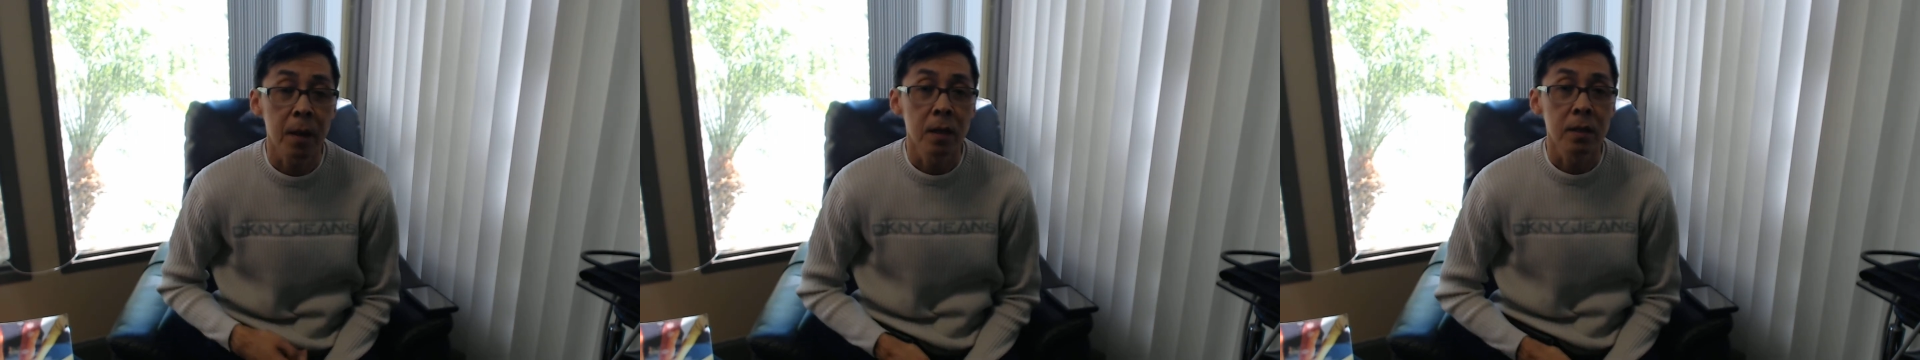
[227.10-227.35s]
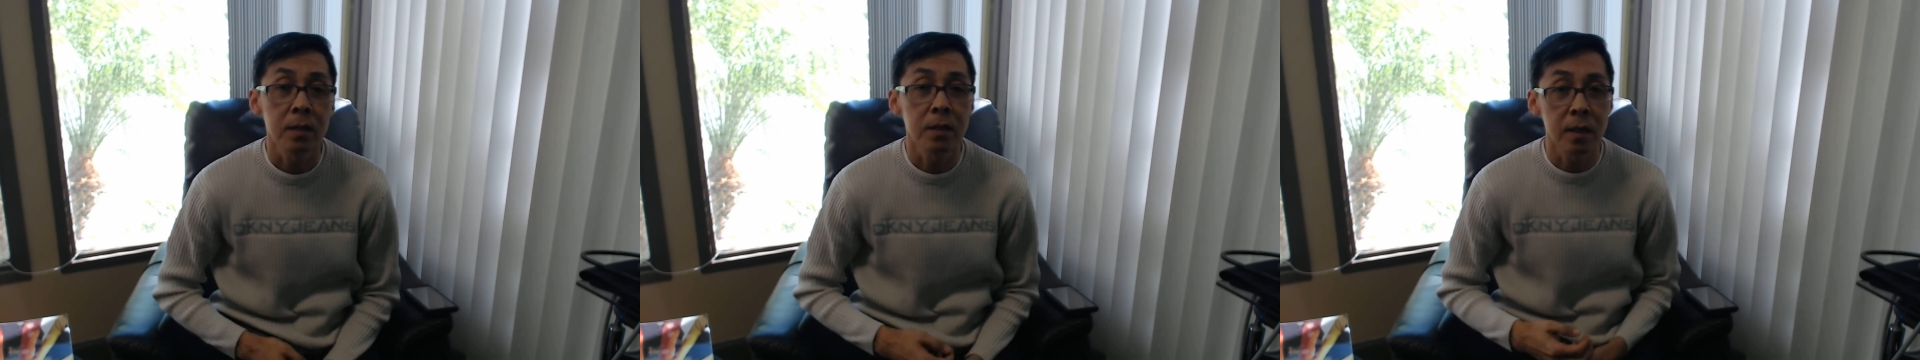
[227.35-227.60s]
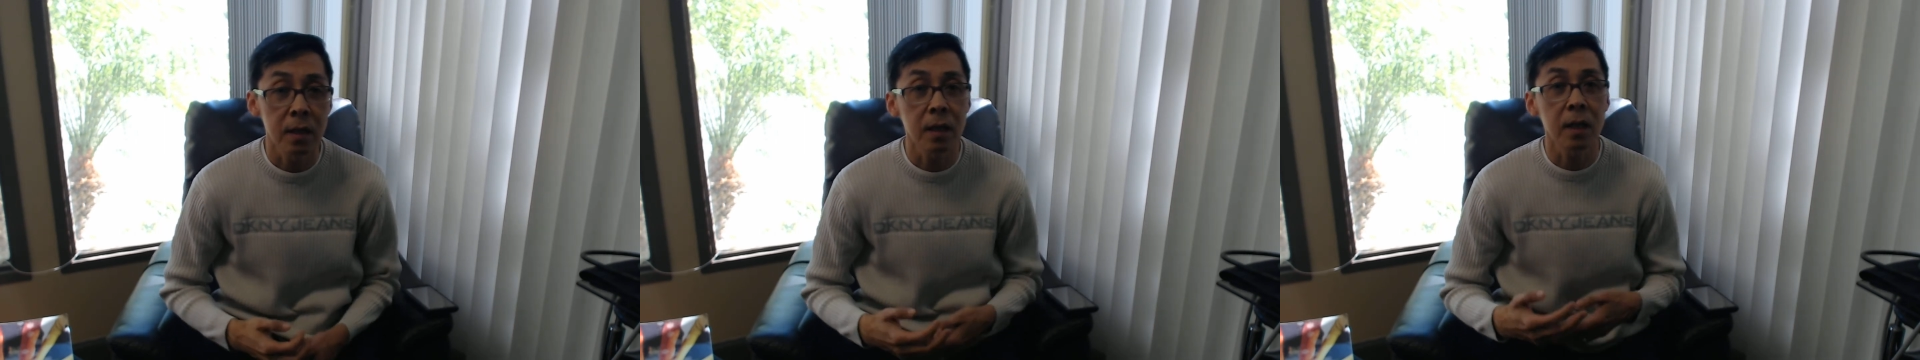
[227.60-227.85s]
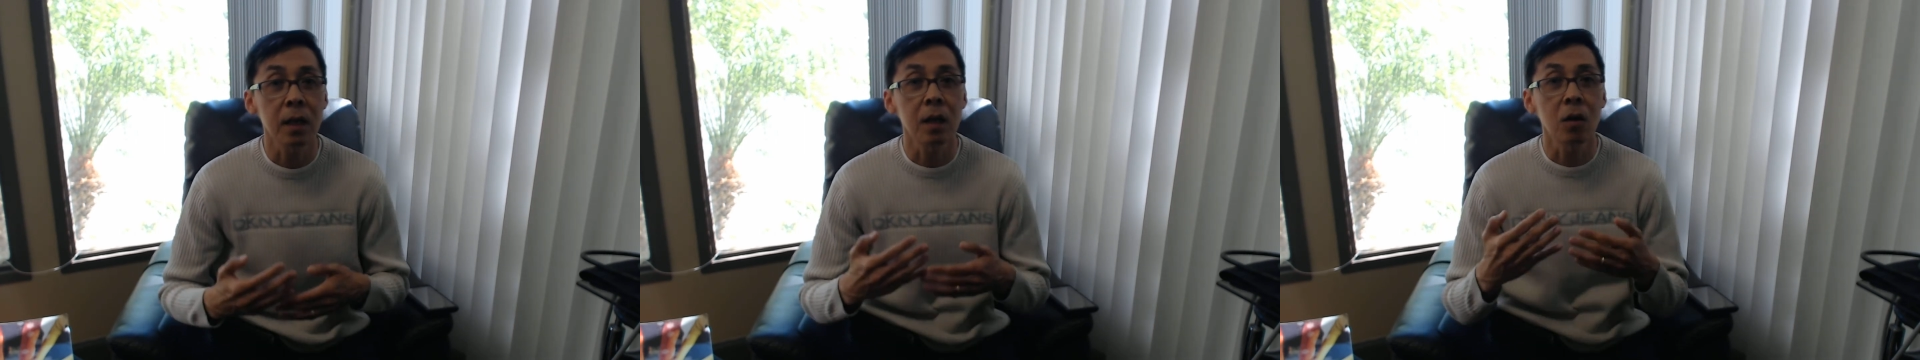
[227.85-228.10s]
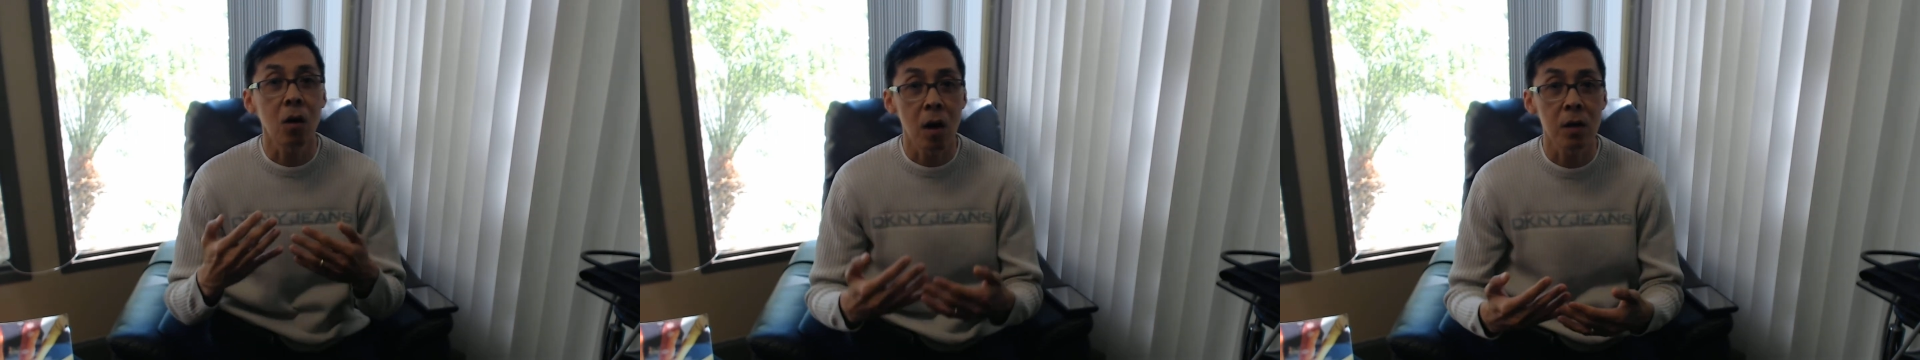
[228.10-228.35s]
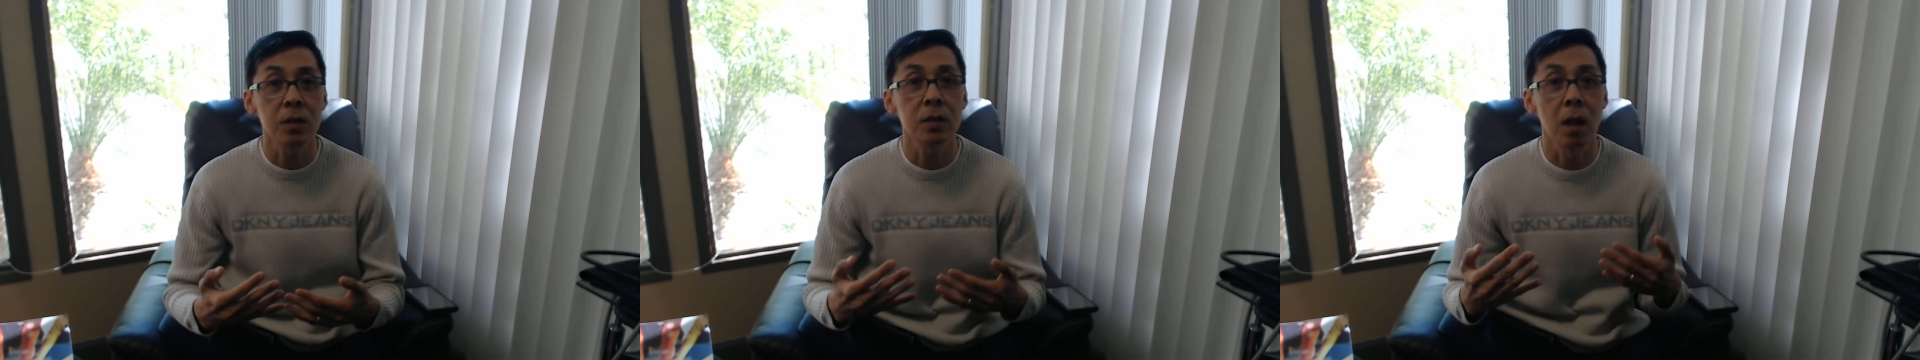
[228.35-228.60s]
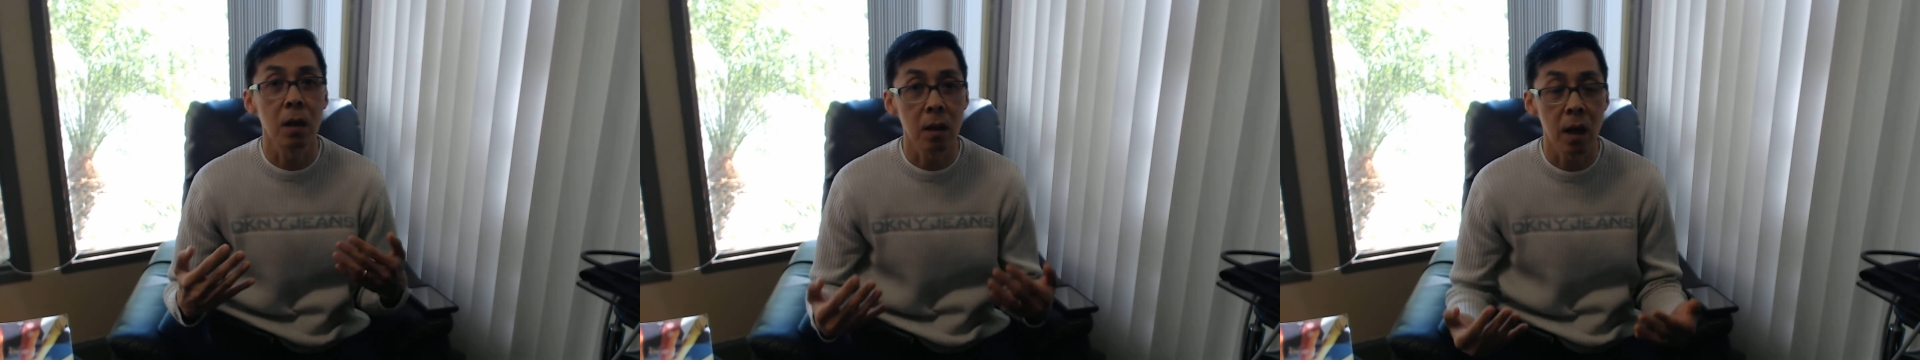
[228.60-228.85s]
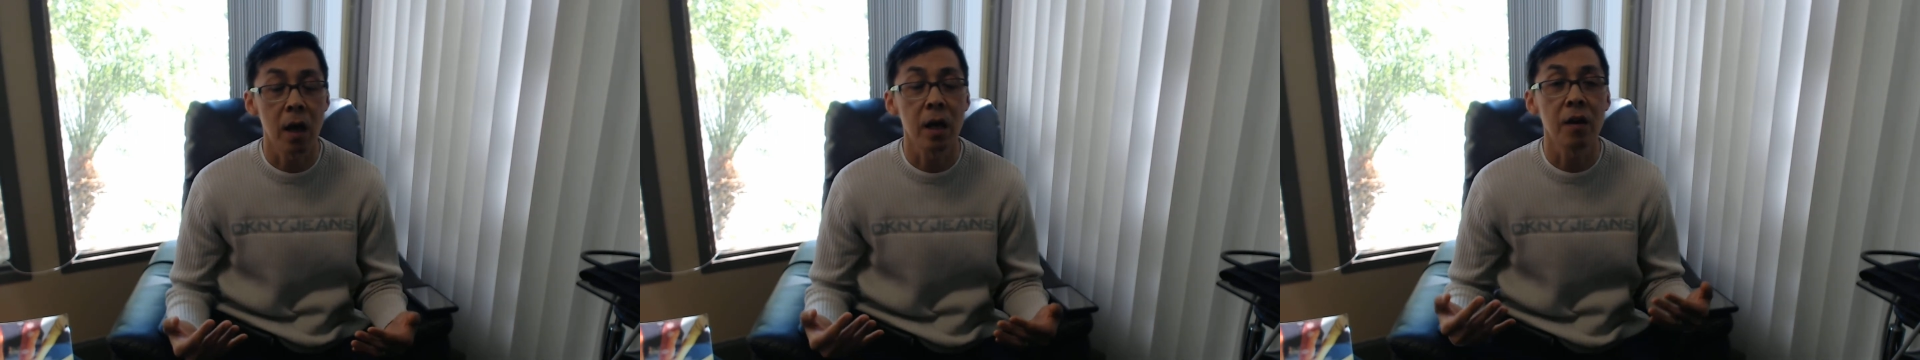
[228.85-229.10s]
Sitting causes a
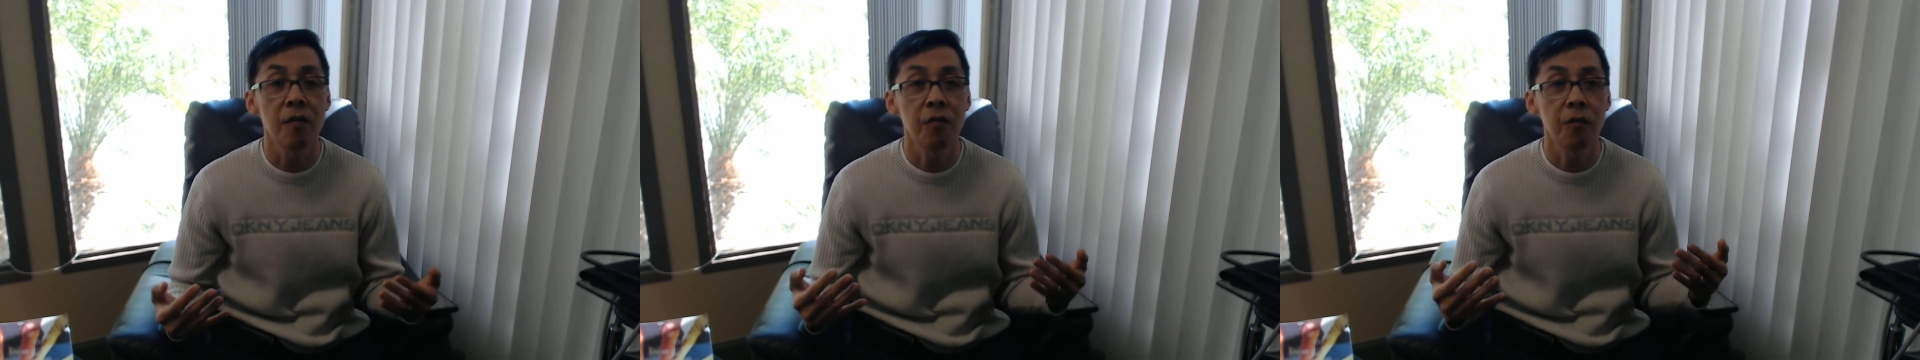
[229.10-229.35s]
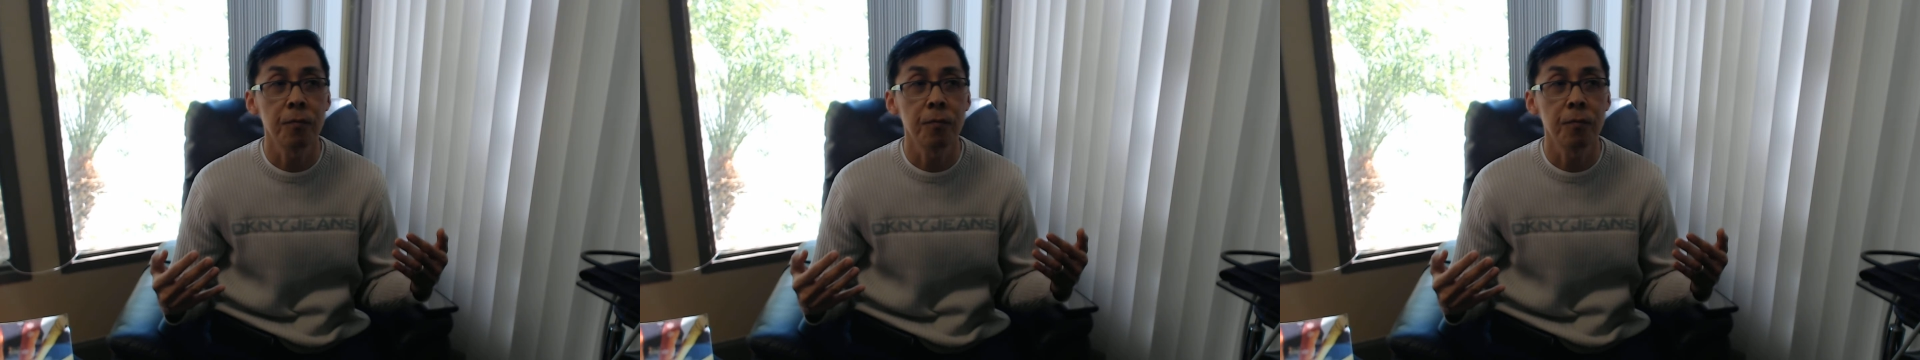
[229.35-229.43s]
lot of